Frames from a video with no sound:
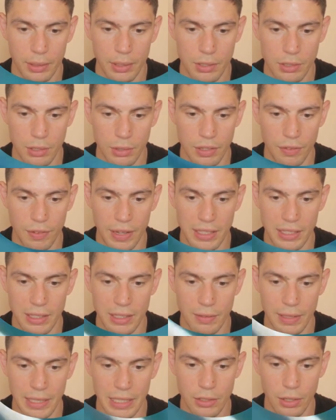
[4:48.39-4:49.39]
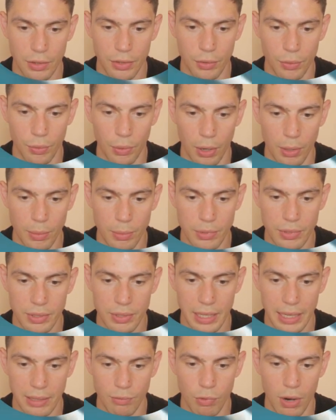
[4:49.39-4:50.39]
So defensively, he's on the ropes,
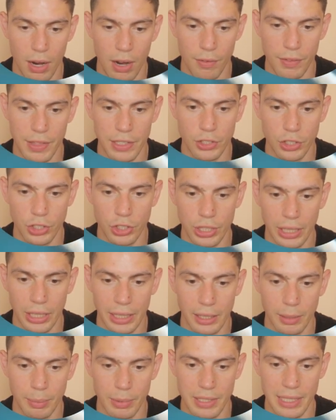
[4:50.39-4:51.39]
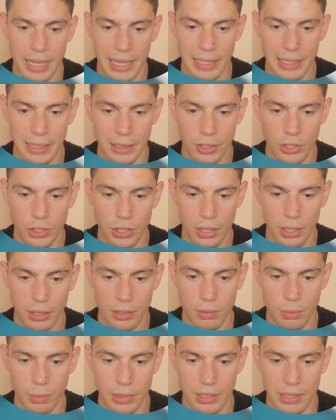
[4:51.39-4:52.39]
and rather than just shelling up and taking the
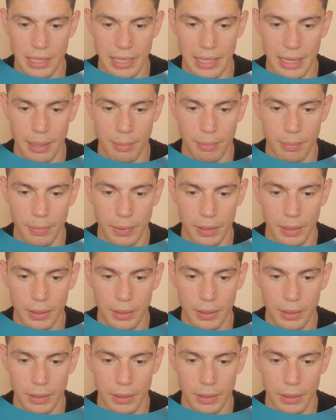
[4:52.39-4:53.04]
shots, we see him